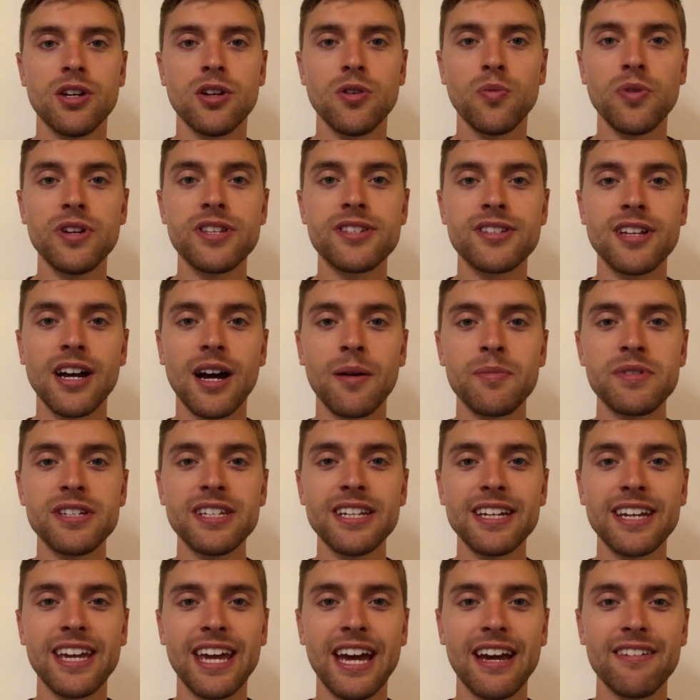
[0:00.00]
We stopped in
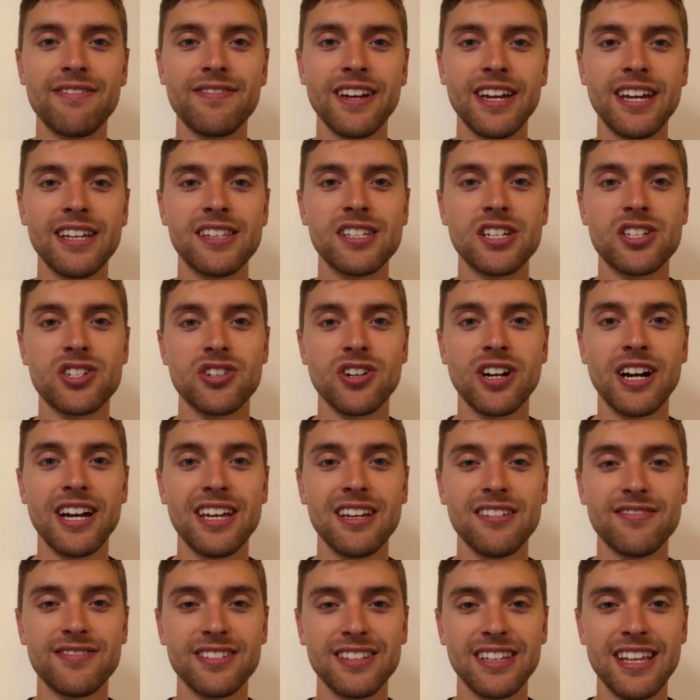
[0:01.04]
a cafe to try
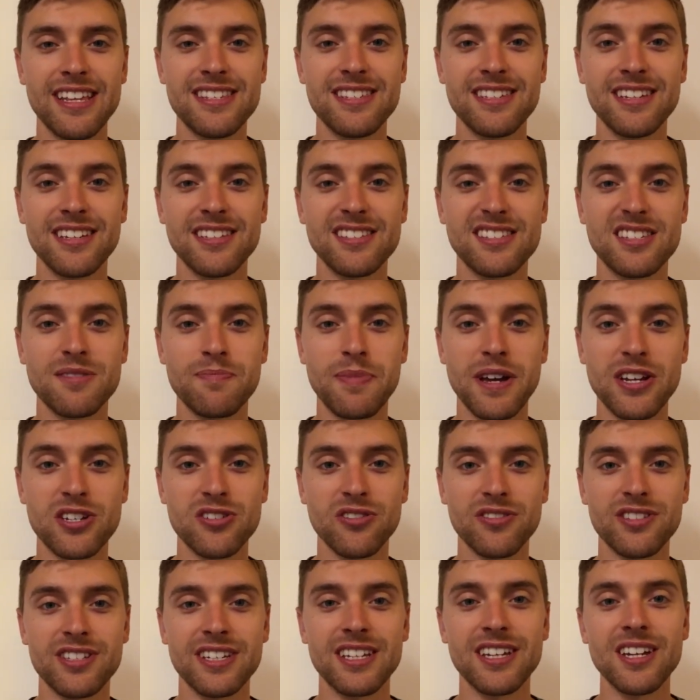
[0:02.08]
a Valencian
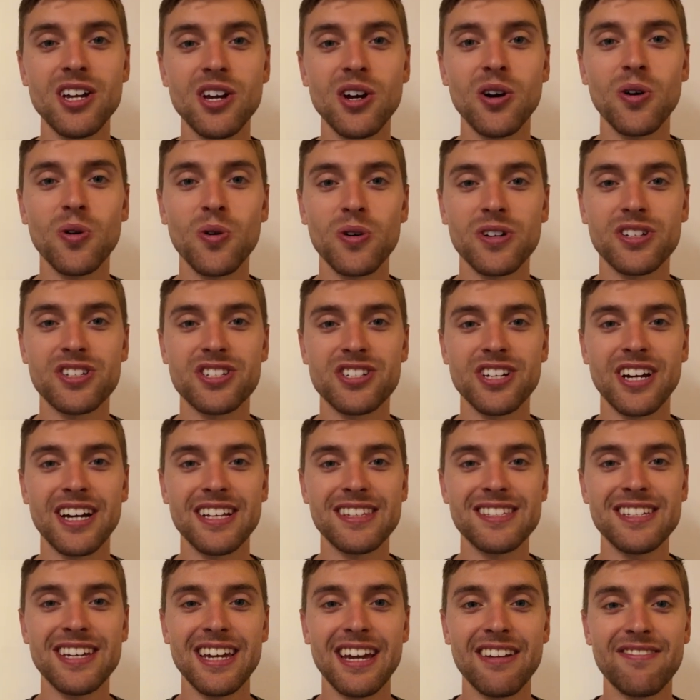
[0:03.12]
specialty,
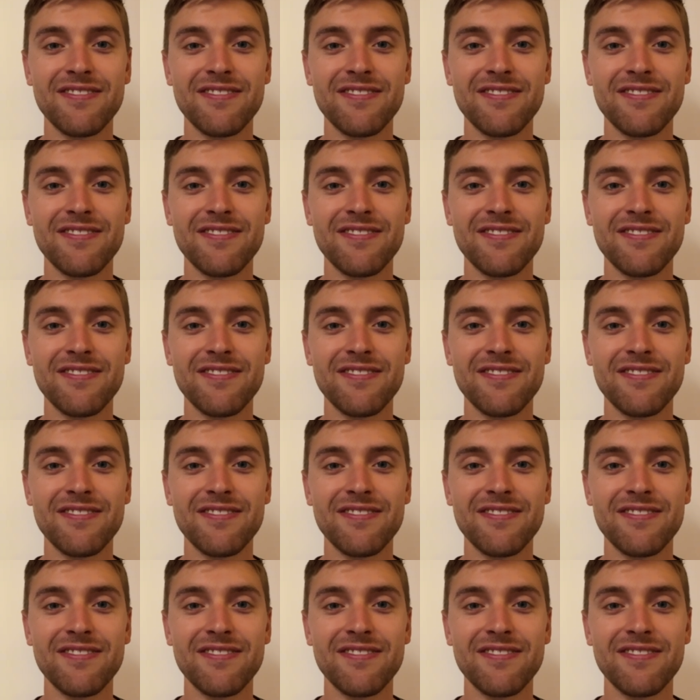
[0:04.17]
horchata and